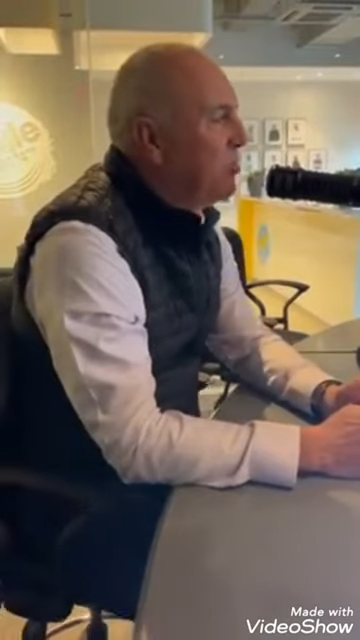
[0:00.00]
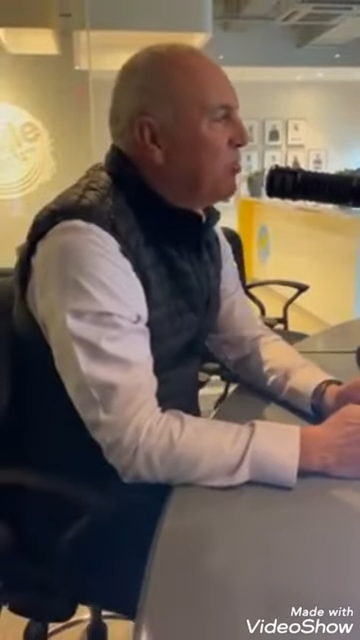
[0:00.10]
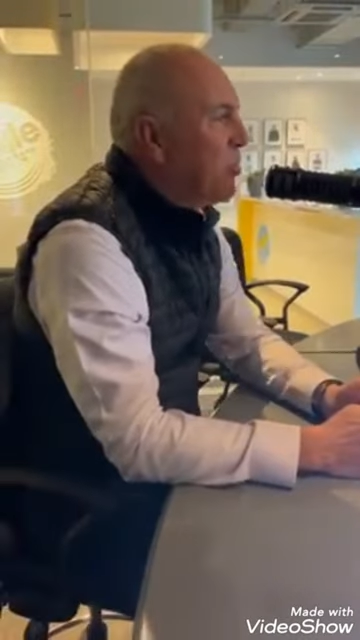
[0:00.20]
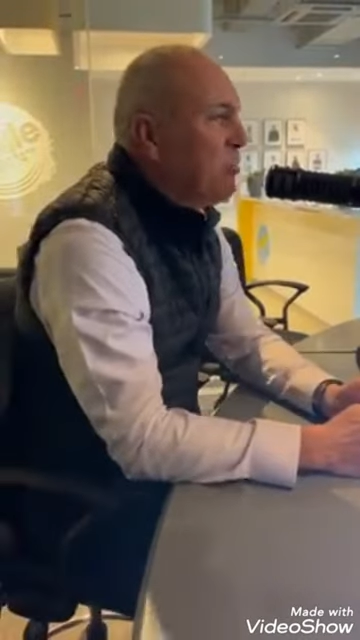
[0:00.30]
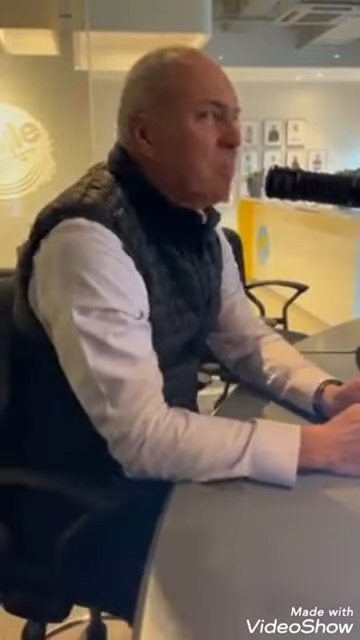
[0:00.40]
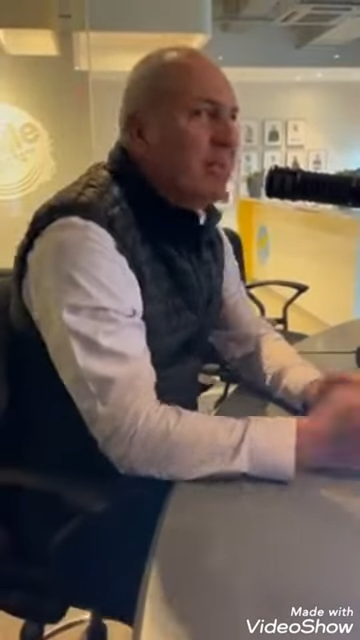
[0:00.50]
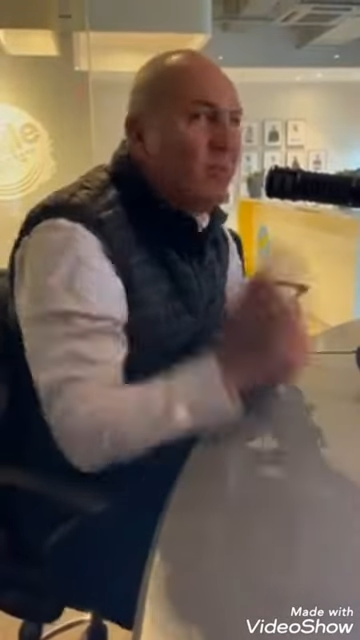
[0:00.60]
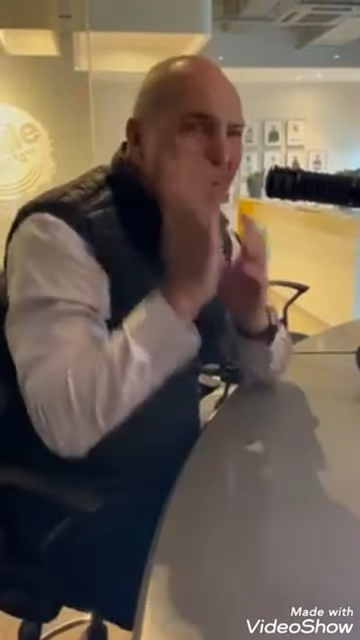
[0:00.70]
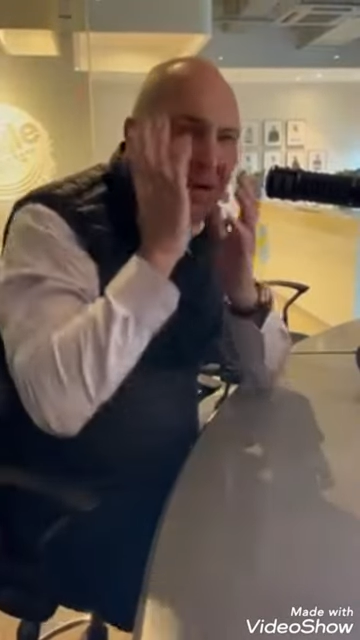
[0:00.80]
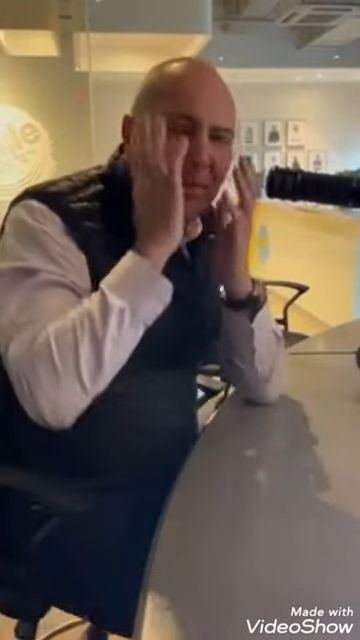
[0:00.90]
Probably the
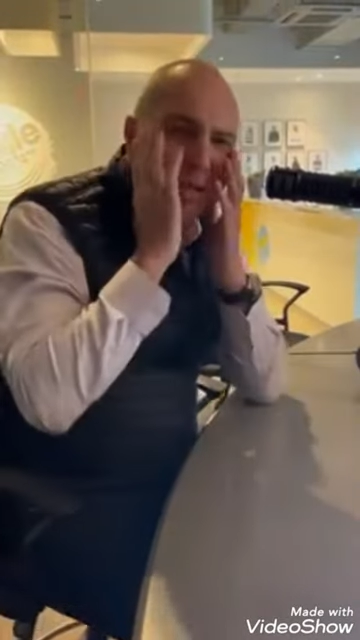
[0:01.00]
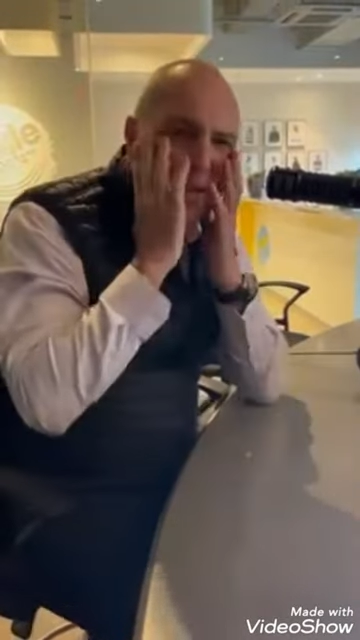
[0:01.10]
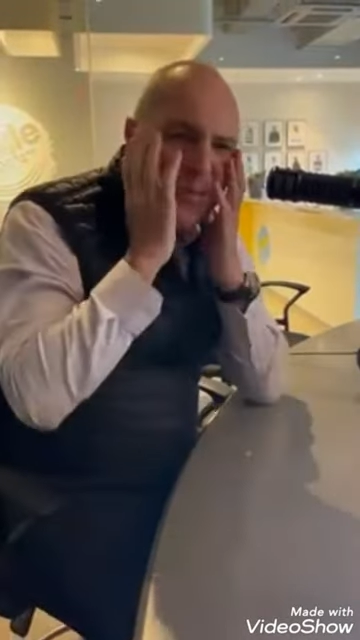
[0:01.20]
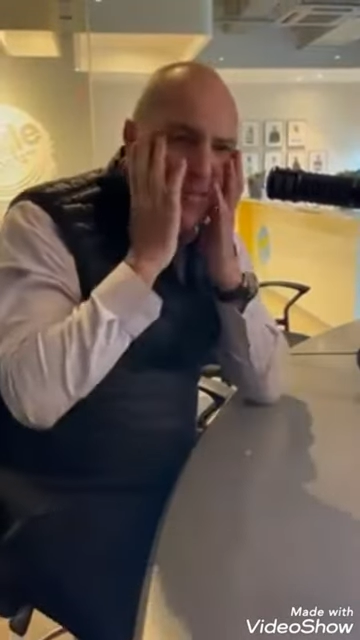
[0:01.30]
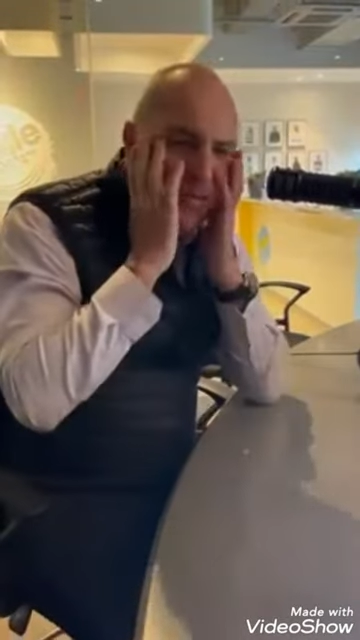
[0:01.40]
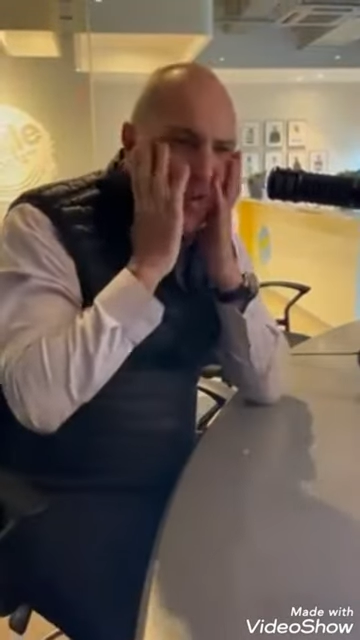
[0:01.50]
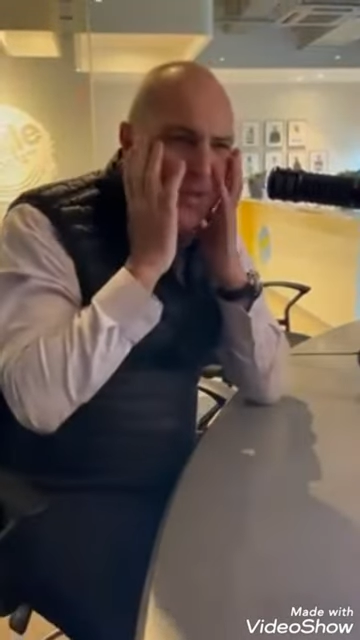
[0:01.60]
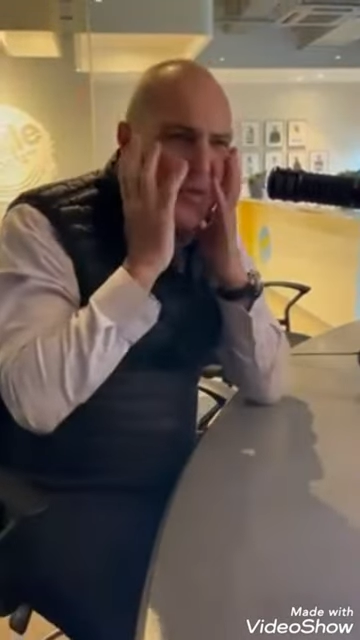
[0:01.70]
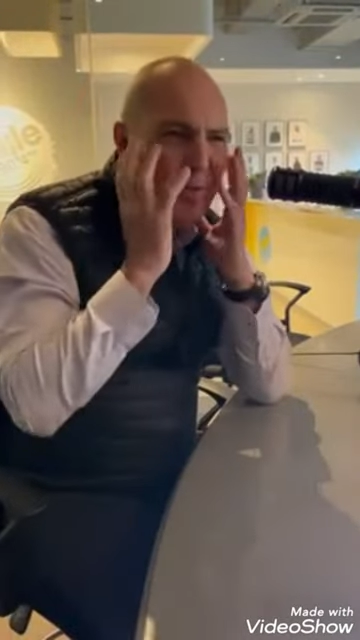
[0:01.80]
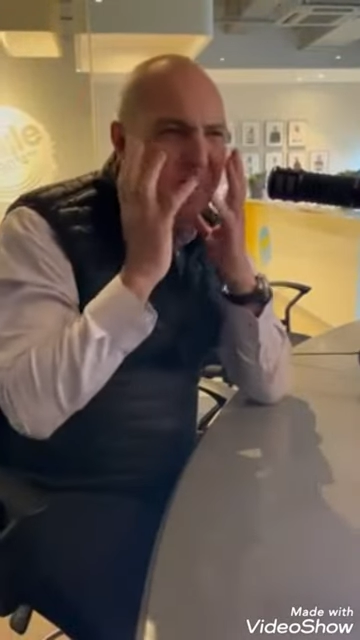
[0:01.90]
one where you
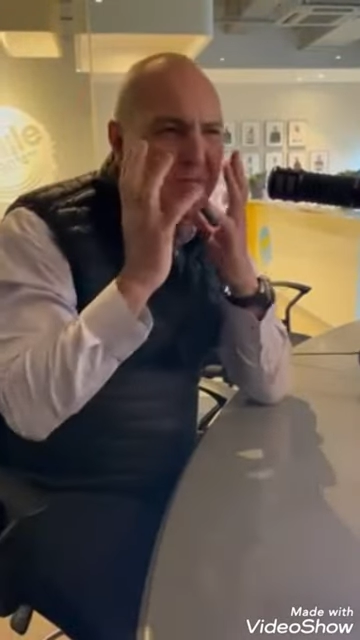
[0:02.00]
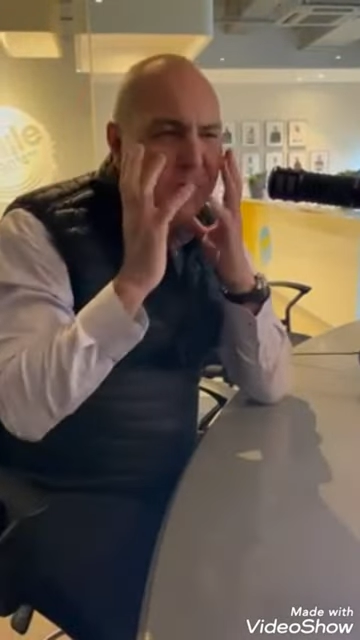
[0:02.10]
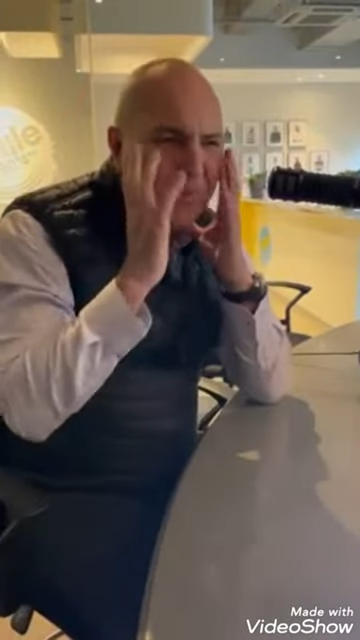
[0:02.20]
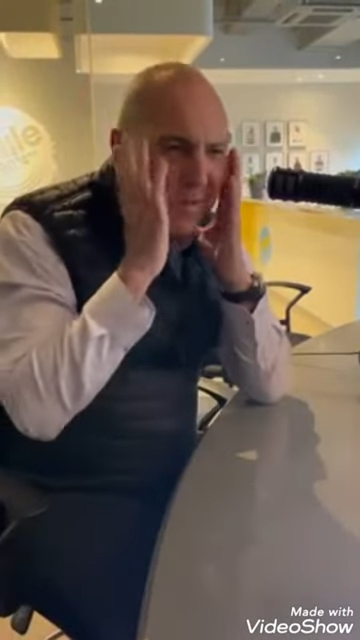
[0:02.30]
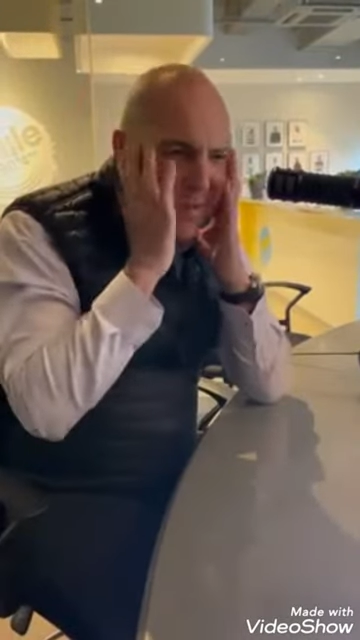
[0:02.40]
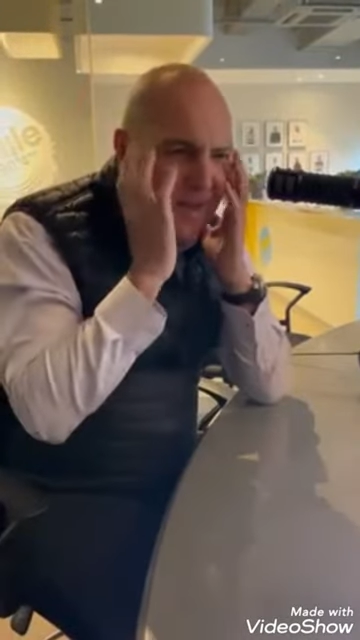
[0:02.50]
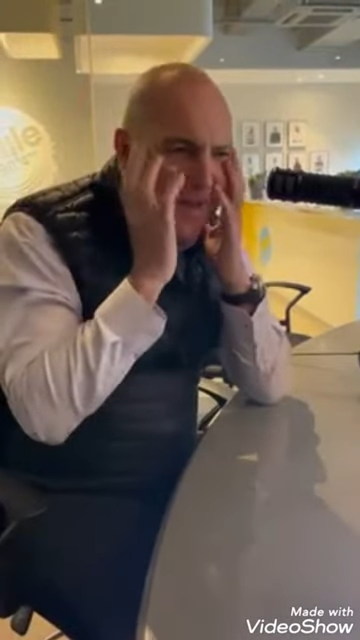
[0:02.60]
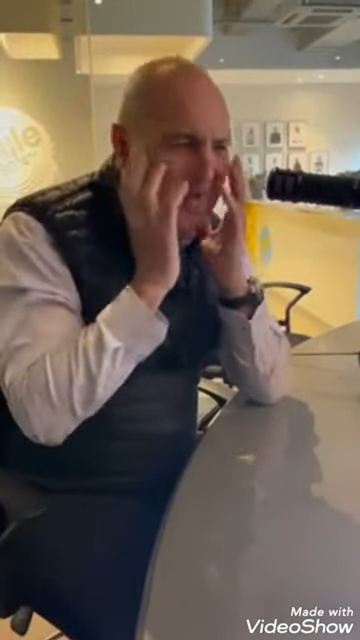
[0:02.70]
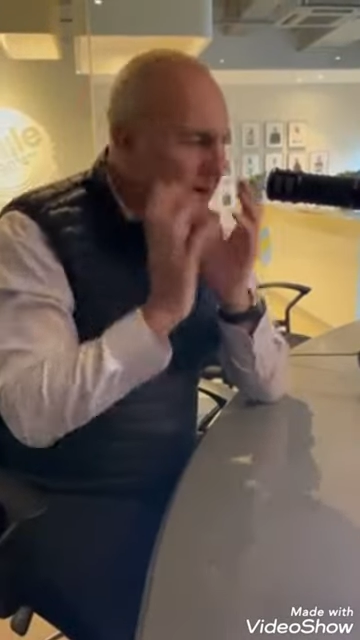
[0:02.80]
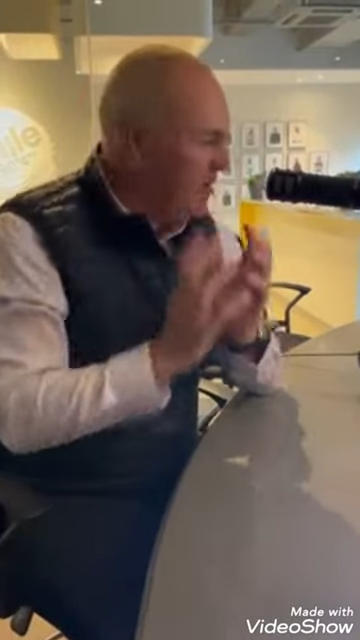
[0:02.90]
sort of, well, I
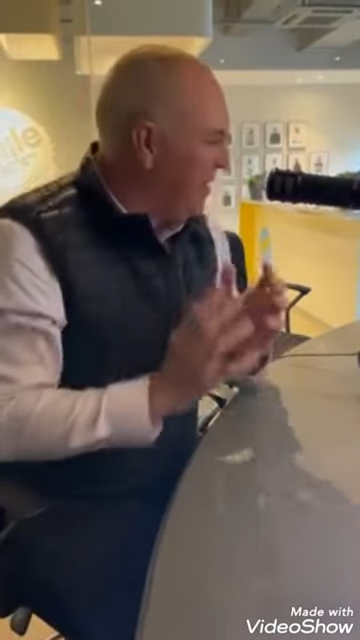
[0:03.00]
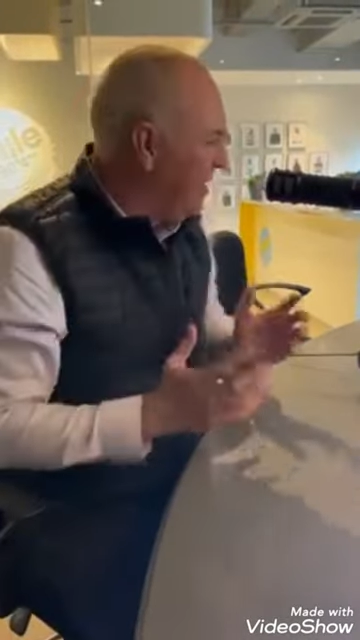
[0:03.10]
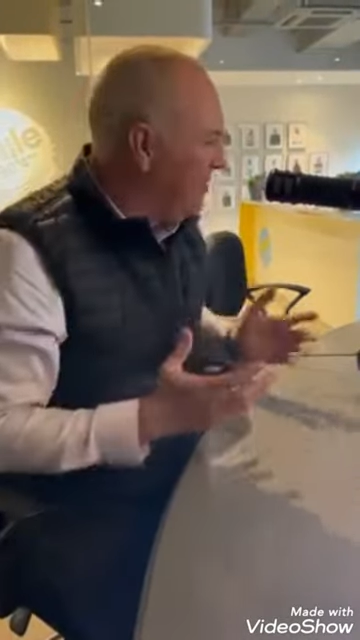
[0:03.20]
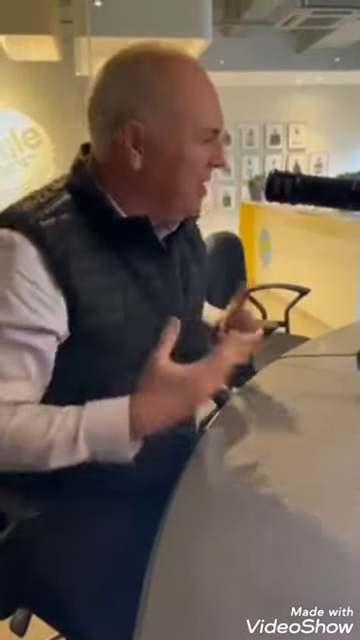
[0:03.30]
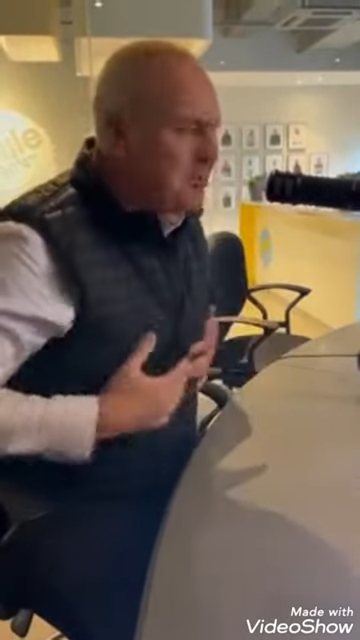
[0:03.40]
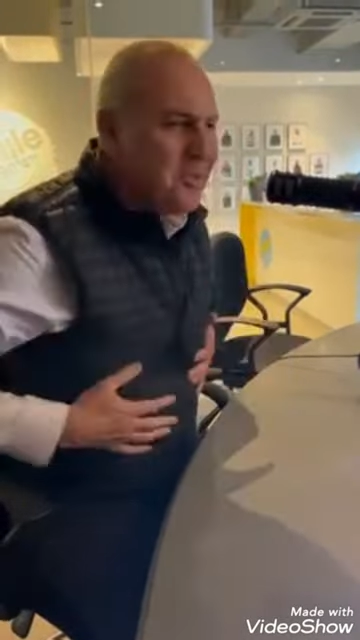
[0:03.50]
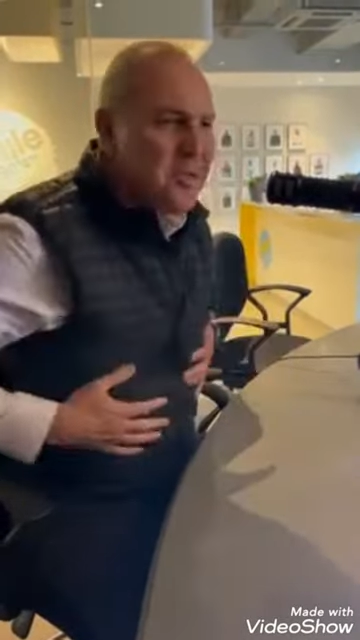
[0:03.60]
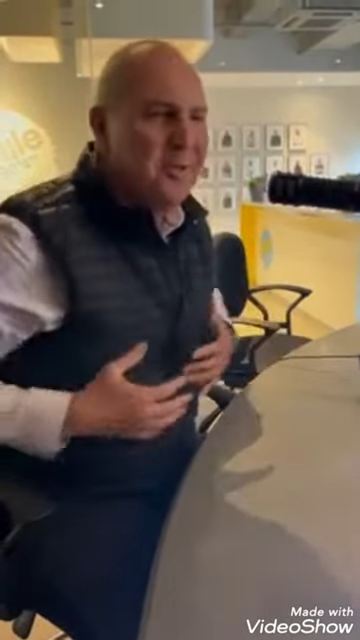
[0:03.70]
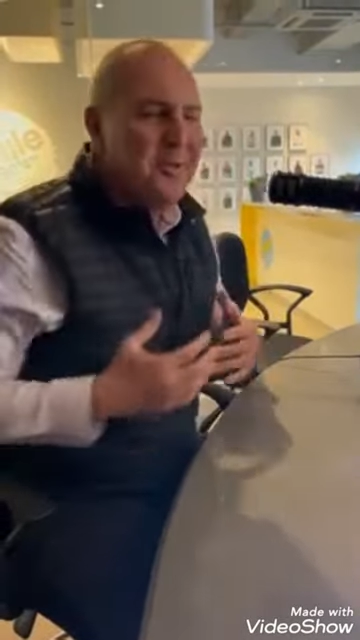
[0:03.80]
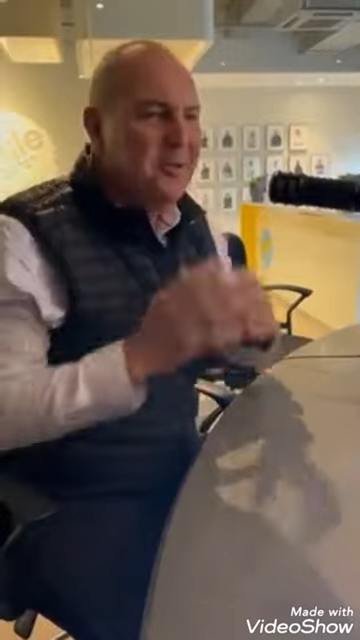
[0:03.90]
don't know, I'd have to
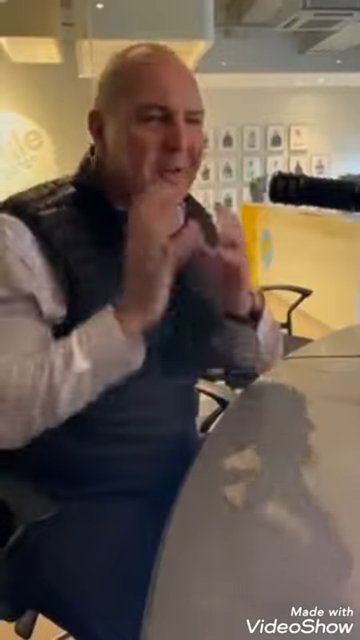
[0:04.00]
show you.